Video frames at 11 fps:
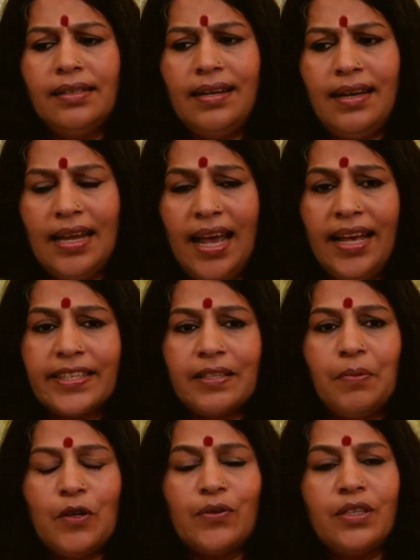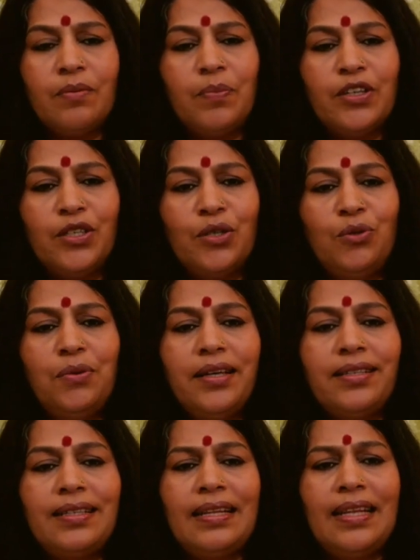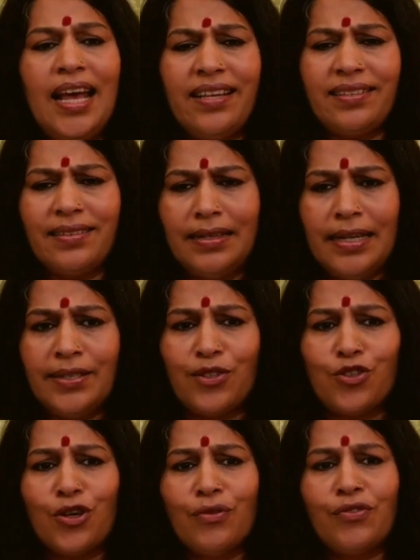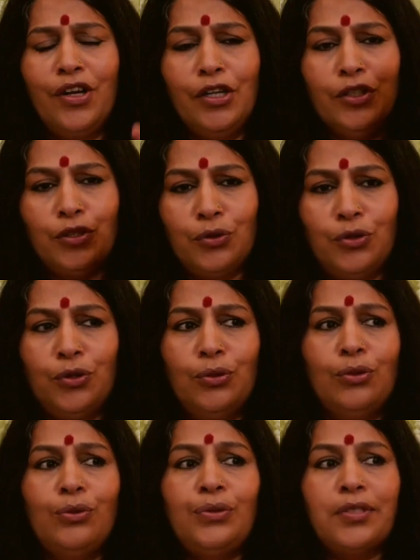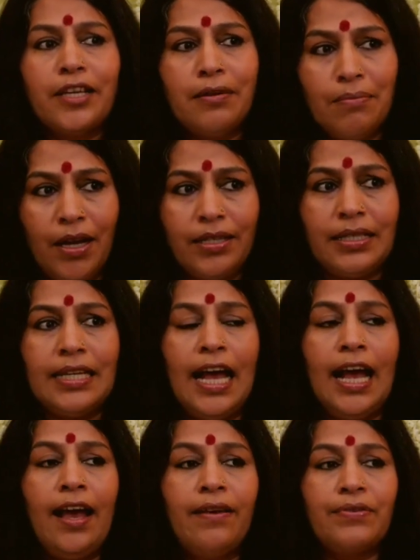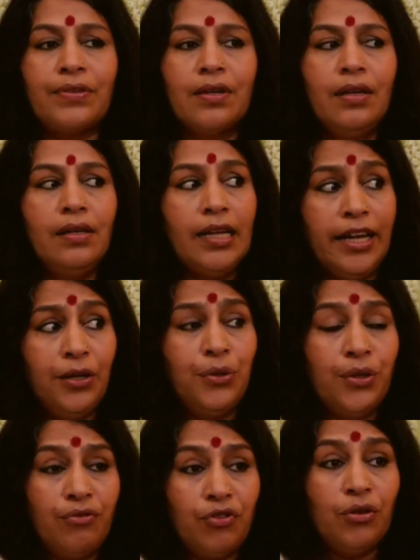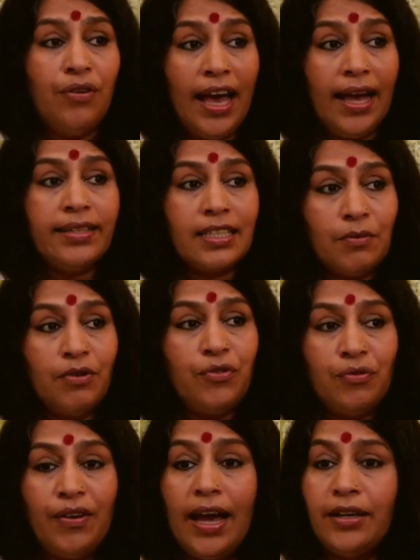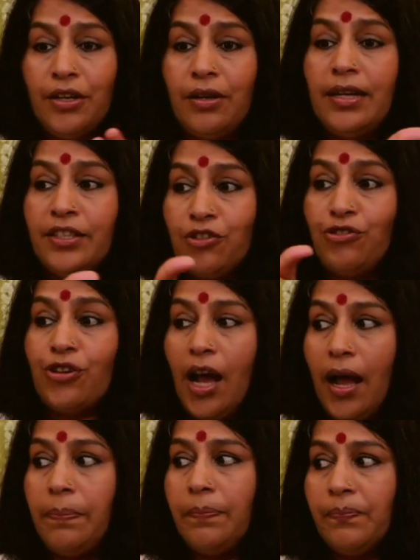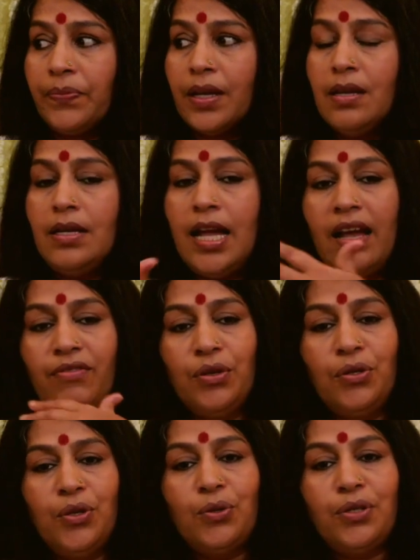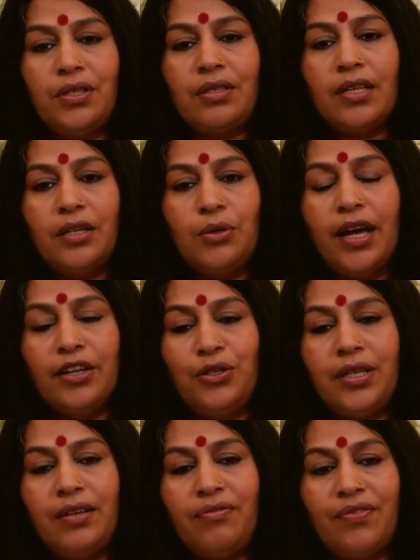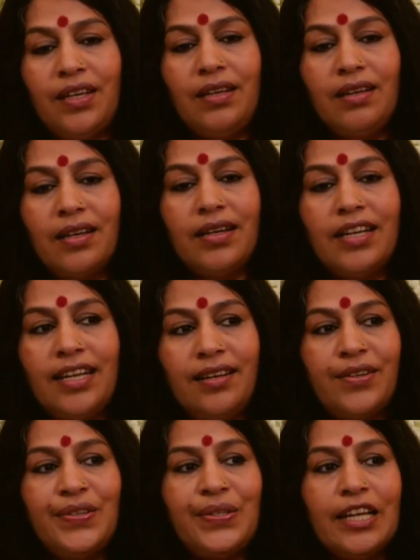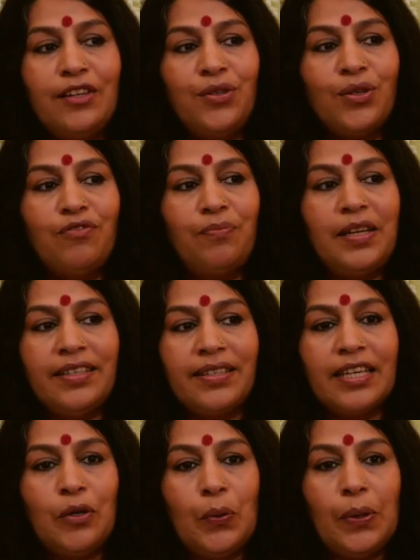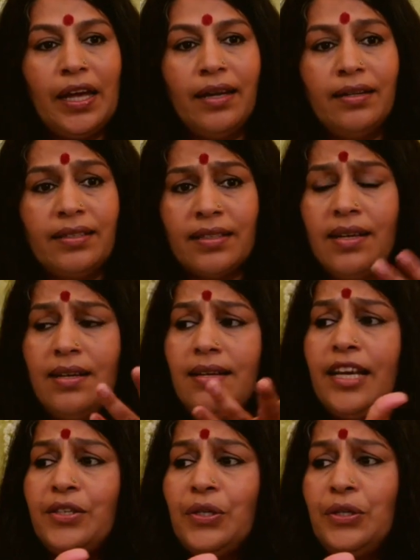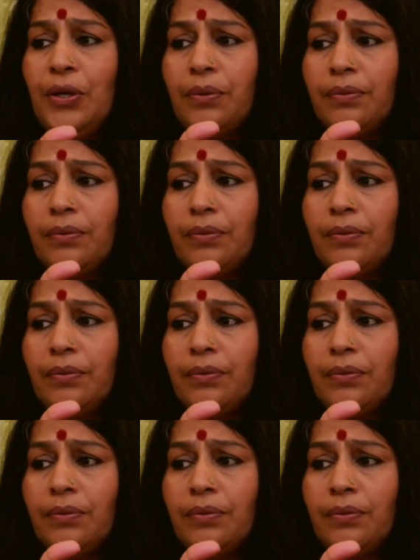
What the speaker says: less, because the person who has less lists of to-dos and must-haves, I don't know if you've had, some of you've had your list drop. Have you noticed that you actually feel an inner sense of bliss and okayness? Yes or no?